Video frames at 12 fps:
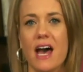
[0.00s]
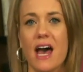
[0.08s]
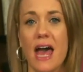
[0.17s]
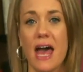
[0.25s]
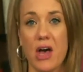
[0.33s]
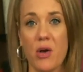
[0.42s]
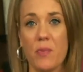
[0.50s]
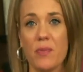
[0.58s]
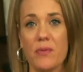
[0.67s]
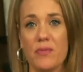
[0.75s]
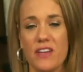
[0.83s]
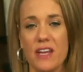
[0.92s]
help
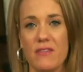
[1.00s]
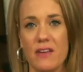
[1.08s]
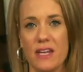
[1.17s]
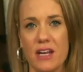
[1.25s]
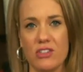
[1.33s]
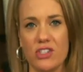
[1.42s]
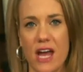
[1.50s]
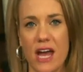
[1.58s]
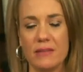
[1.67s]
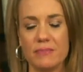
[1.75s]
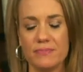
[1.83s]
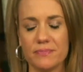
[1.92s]
via video chat,